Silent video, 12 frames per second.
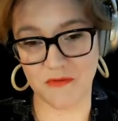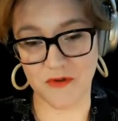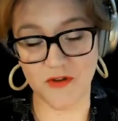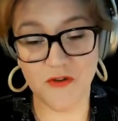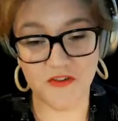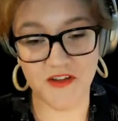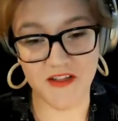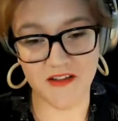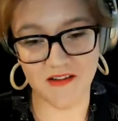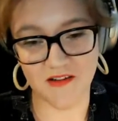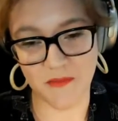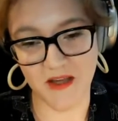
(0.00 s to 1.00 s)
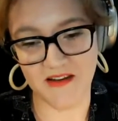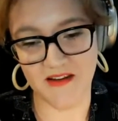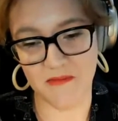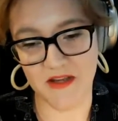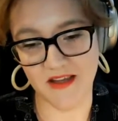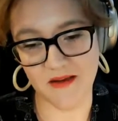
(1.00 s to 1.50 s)
reducing the
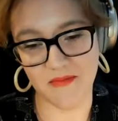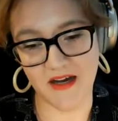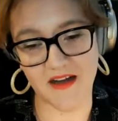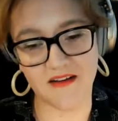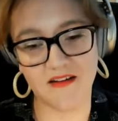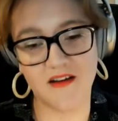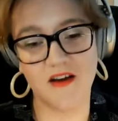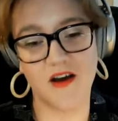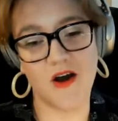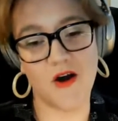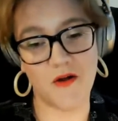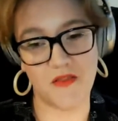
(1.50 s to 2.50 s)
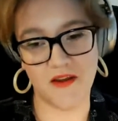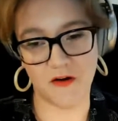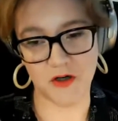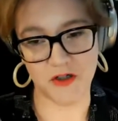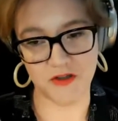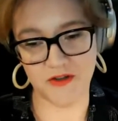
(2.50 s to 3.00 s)
pandemic impact on their
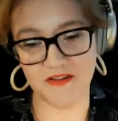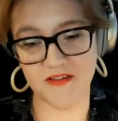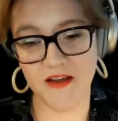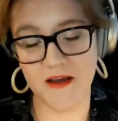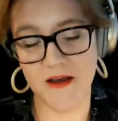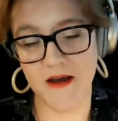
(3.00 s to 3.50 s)
countries.